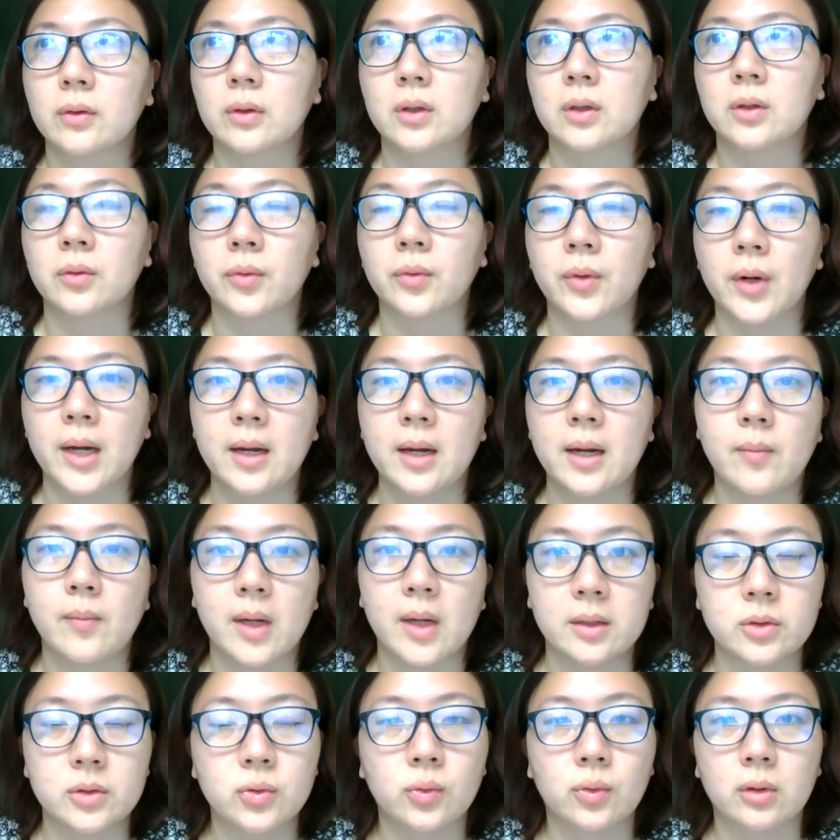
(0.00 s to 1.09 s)
career
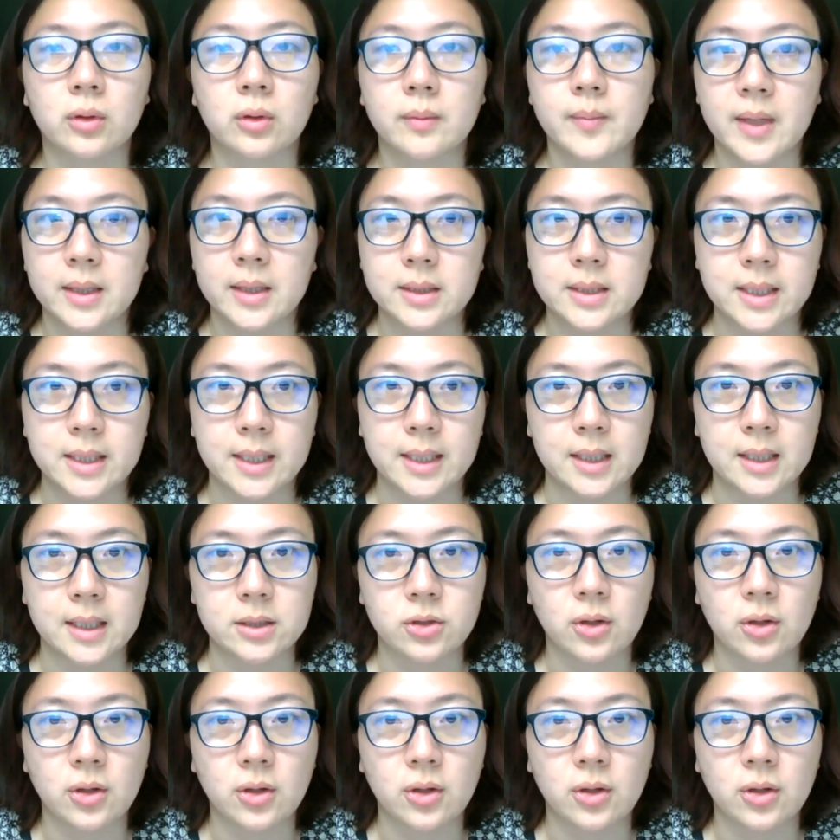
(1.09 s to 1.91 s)
mentor mentee